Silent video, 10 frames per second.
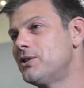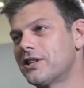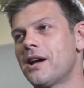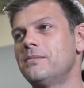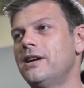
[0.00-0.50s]
I used
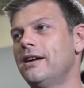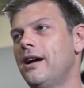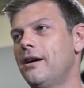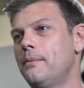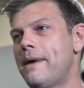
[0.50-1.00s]
to come
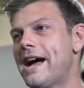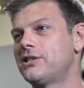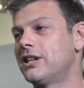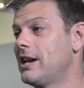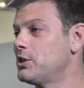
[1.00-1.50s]
to uh,
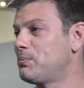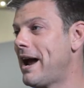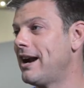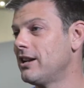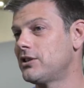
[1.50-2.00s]
Max to get
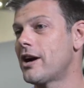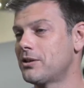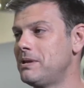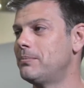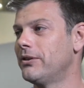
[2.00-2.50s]
inspired and
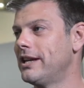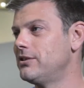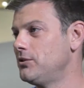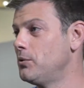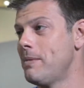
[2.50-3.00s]
talk to people
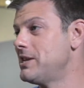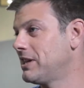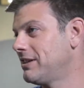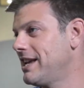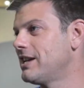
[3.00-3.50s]
that do
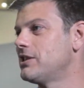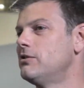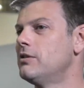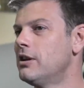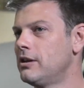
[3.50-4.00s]
amazing things,
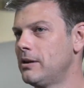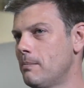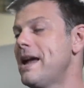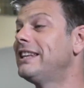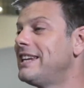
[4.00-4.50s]
and you
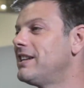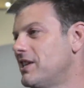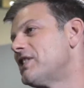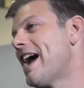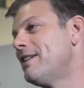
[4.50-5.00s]
know, mainly in the
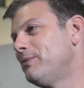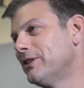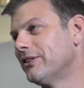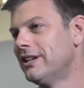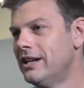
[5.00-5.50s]
design
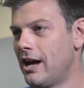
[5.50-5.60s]
field.